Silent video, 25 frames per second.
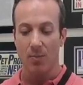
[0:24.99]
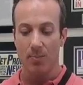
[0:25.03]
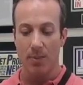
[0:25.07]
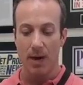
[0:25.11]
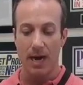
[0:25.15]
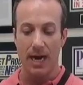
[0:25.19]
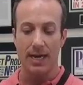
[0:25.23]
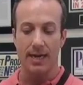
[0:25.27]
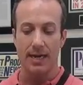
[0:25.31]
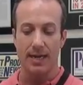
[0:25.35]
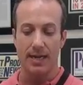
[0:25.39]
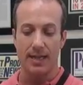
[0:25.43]

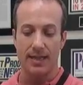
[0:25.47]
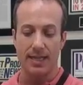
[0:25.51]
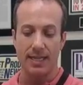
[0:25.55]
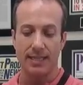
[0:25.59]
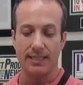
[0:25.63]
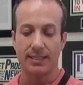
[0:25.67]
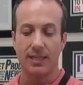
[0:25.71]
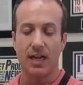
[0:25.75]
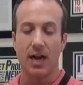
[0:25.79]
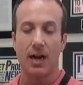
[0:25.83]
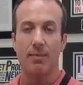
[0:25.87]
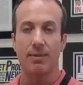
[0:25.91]
But
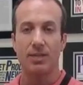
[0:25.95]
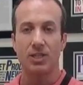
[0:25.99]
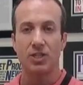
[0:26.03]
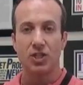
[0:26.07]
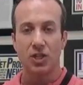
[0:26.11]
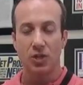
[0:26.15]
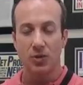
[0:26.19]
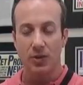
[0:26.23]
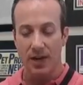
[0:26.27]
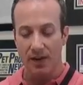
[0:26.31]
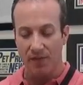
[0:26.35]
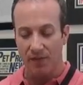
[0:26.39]
these come in
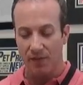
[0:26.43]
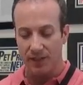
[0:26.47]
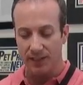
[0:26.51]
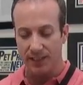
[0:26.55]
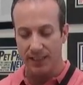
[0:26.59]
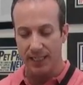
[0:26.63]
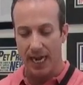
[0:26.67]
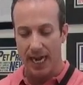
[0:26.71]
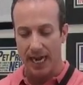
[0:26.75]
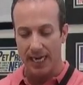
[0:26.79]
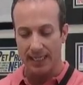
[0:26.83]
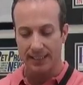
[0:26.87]
two different
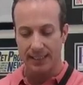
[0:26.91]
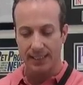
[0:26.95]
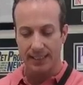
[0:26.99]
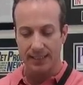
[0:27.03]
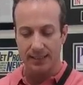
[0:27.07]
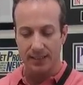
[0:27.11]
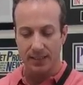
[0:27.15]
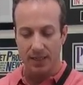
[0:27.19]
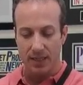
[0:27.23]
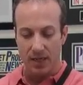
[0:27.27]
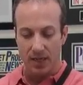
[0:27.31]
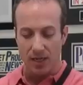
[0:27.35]

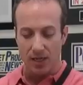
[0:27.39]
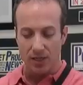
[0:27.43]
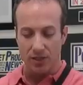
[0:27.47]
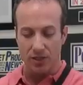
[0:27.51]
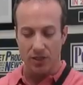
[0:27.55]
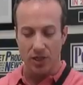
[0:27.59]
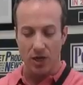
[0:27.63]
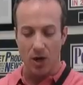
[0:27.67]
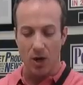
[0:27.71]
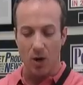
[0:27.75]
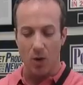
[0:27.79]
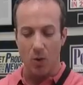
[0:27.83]
sizes,
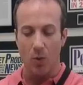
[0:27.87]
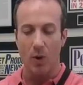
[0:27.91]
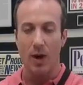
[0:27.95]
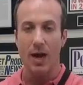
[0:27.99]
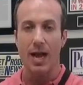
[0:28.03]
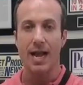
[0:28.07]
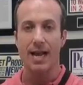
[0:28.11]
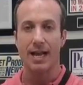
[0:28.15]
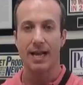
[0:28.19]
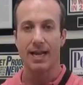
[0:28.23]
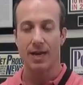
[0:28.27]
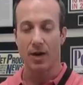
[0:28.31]
so
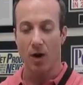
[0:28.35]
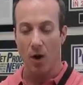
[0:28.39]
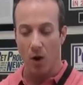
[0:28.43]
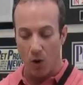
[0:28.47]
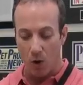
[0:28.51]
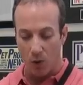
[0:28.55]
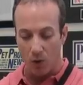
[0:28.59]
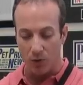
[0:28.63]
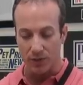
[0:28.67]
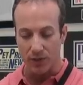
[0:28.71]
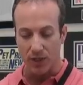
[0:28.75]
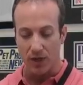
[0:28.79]
it can
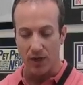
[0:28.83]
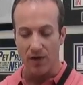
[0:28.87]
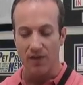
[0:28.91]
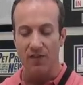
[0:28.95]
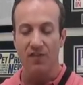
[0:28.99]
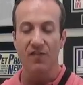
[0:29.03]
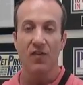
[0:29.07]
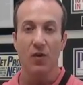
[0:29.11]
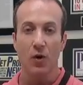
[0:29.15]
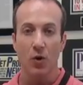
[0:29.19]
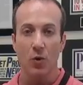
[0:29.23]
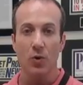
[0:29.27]
hold
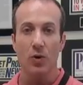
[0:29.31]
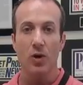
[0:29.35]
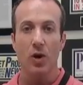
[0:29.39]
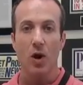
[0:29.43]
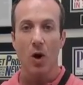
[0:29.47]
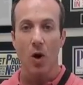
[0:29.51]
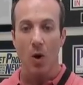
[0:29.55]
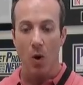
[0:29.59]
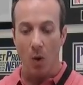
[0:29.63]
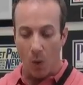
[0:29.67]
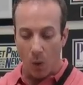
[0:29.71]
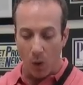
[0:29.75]

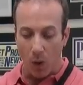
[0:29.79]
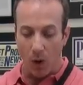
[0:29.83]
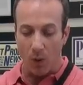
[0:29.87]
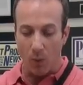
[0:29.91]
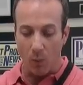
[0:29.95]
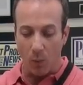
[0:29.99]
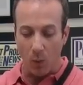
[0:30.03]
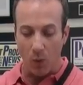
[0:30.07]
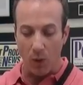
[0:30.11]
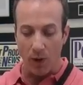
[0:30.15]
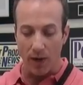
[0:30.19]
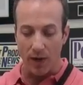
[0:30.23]
food, or
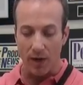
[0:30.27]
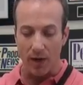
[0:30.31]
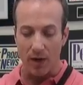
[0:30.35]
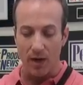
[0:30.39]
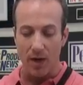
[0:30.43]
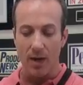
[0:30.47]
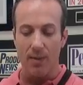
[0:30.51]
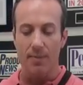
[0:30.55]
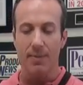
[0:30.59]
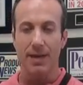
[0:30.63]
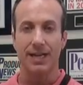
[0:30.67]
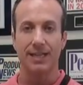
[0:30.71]

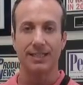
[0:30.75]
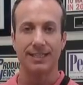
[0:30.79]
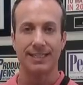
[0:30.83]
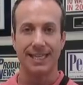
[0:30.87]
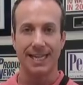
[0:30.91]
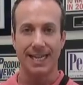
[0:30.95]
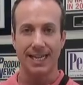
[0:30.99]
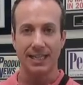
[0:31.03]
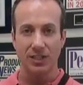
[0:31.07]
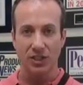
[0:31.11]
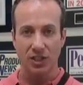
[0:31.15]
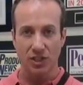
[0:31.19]
water because
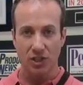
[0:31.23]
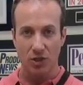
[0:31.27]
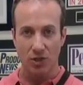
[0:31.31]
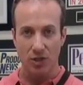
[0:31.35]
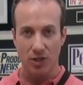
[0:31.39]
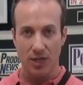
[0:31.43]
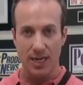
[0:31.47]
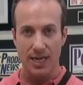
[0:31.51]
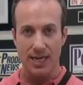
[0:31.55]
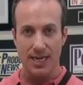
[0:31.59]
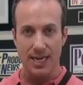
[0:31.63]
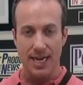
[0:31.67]
the
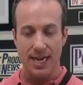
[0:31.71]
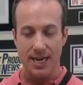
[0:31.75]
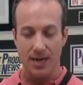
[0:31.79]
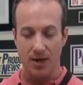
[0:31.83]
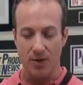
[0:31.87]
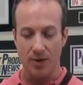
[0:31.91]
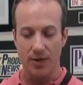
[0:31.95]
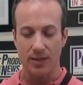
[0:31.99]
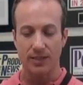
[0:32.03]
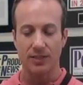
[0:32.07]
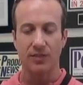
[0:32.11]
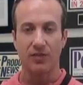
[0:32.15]
insert in
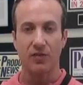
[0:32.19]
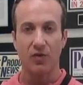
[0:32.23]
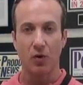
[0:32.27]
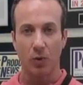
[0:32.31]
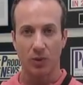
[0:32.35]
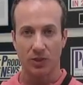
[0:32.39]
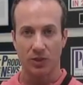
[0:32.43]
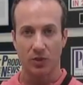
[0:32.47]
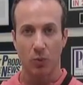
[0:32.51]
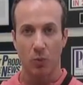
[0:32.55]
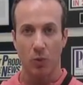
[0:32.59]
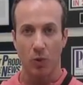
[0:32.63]
here is of
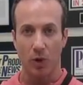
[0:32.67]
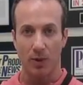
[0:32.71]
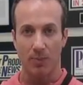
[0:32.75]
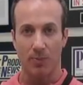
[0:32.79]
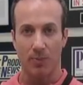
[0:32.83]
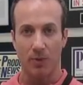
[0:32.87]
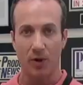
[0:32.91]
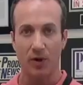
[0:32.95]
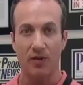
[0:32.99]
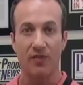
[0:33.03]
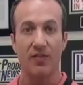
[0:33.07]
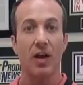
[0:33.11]
course
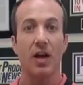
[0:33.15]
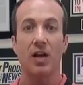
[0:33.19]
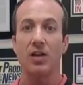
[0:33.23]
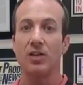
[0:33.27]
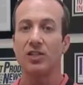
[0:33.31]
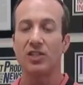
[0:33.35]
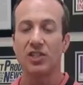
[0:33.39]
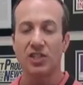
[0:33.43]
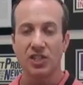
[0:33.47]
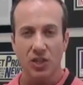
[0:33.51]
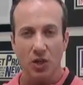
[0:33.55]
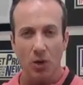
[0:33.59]
waterproof.
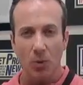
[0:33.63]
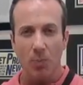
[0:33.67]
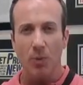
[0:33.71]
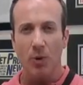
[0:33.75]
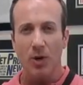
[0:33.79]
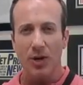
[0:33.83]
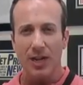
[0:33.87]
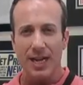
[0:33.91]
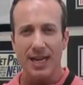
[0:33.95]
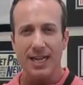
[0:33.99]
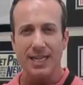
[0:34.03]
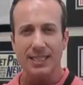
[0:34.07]

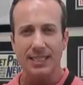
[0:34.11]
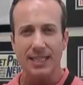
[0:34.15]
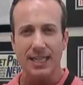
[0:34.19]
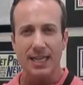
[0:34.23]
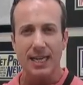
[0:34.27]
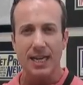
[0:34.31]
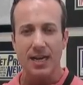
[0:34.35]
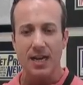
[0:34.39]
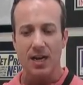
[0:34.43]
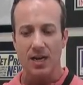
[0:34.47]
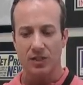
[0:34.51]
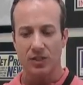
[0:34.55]
Super
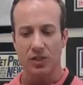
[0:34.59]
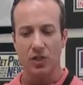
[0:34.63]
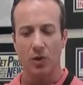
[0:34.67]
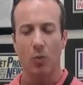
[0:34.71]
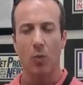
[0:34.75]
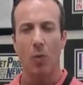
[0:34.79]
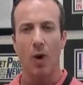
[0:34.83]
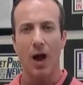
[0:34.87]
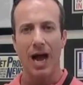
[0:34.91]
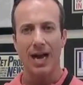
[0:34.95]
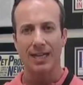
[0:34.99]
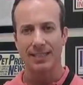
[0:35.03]
easy to
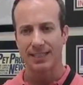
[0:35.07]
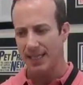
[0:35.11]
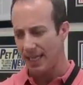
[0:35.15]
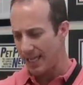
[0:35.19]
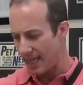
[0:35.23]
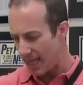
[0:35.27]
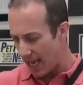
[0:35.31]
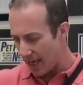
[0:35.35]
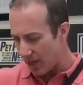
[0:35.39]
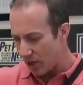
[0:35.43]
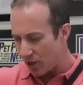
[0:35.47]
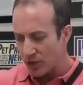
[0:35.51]
wash
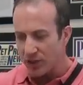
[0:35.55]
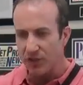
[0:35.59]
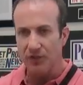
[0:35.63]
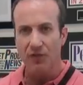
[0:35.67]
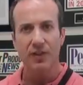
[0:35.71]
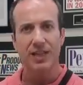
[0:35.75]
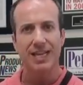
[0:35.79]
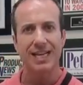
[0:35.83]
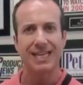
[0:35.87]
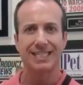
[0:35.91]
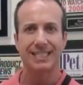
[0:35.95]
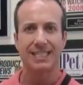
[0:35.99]
and that goes
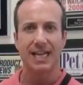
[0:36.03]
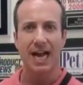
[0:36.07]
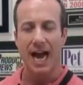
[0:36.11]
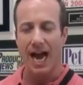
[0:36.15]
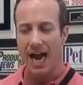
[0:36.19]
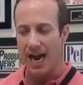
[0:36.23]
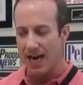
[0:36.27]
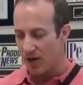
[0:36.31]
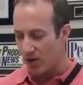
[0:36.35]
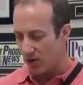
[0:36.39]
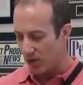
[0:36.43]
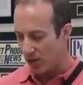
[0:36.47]
for the
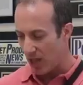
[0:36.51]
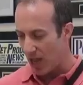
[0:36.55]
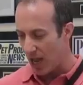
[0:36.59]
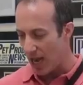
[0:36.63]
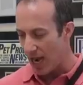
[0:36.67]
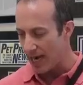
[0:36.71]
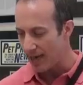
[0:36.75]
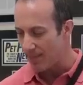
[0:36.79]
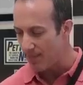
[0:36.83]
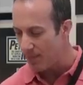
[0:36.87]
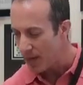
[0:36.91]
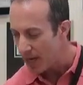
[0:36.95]
entire
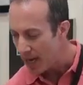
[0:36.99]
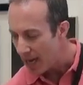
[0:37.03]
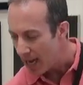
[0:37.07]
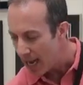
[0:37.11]
line.